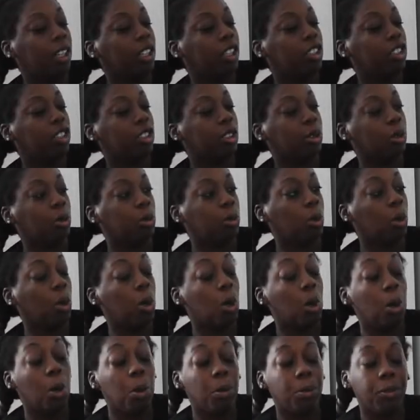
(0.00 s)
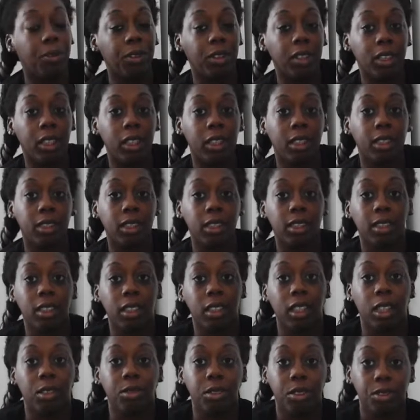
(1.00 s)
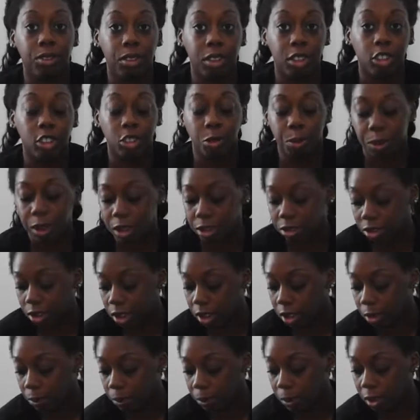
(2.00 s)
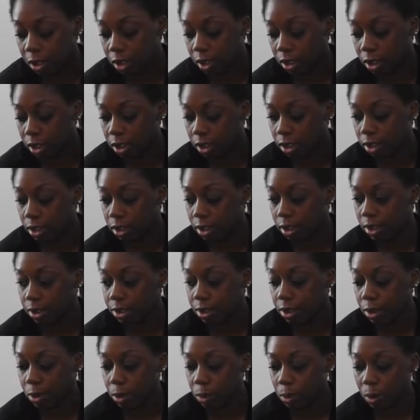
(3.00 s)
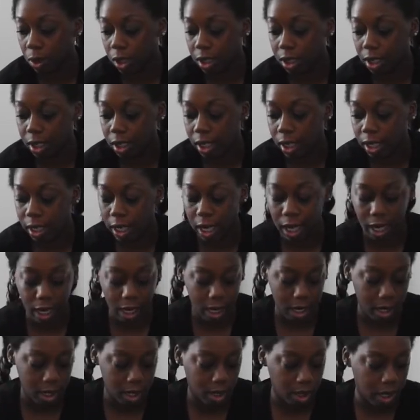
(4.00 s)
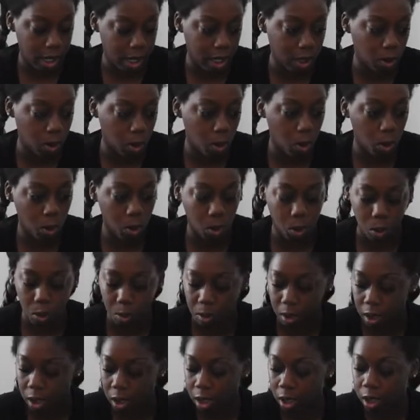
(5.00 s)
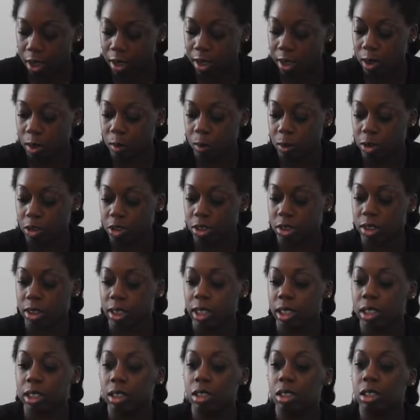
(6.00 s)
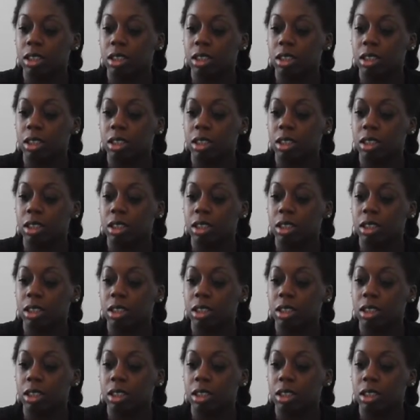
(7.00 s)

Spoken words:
So hopefully this is enough to finish my rug, because the one that I had at home, which is like